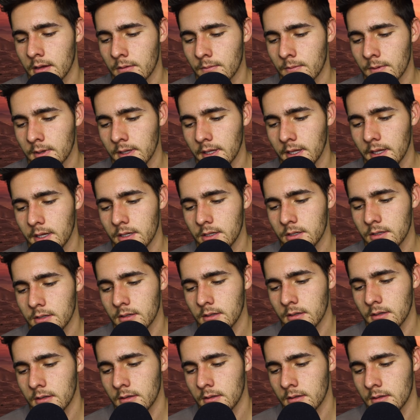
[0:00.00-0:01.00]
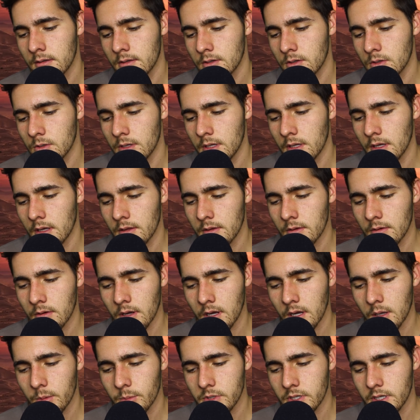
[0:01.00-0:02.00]
in relation to the other
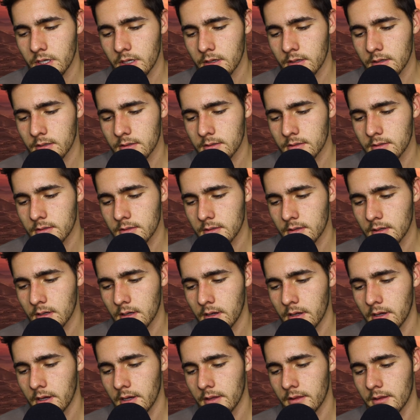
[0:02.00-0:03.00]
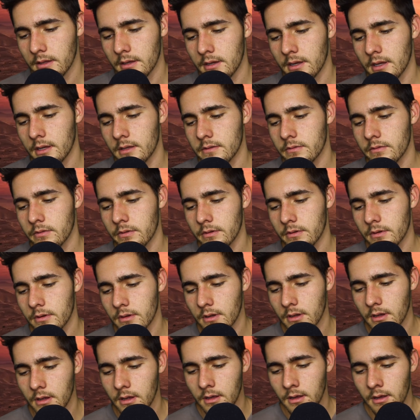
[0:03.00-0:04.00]
objects in the desert?
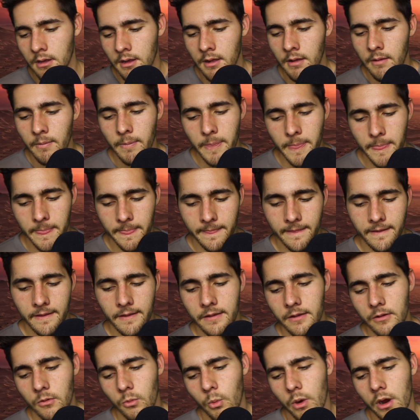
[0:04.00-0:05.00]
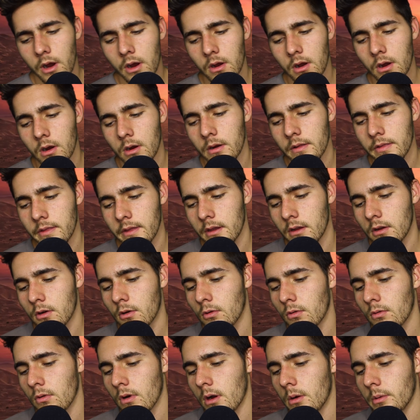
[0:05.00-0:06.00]
Where are they
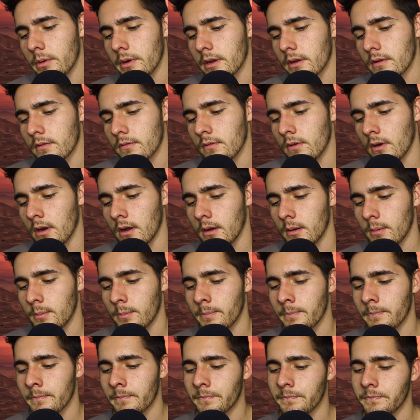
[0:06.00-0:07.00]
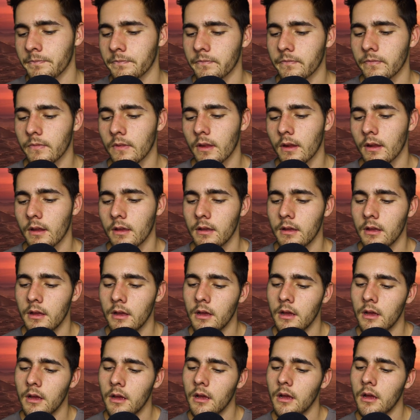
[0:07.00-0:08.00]
growing from?
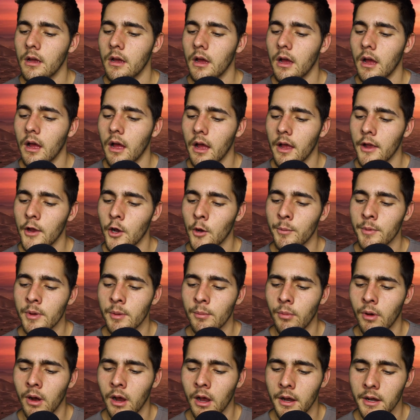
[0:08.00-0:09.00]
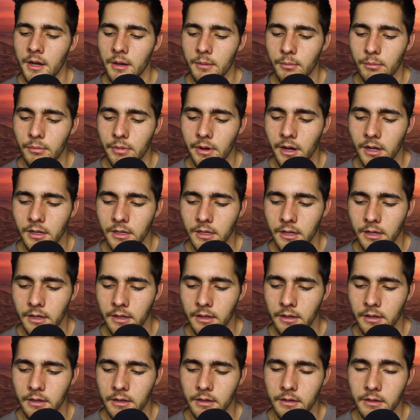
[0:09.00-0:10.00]
I hope you brought an
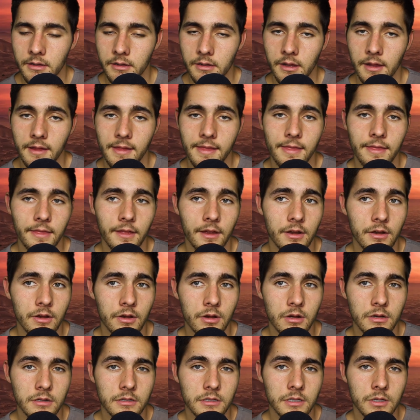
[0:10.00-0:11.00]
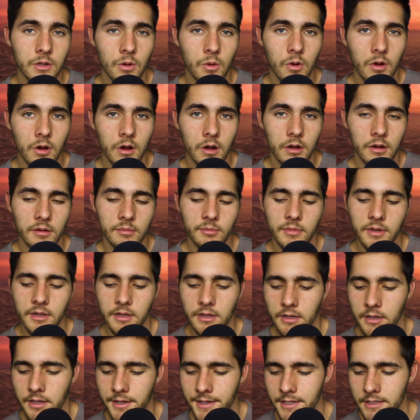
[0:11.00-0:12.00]
umbrella. A thunderstorm
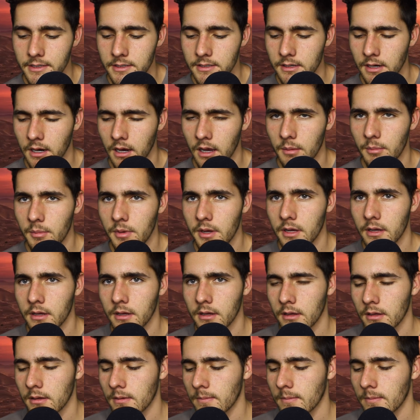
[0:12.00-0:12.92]
is coming.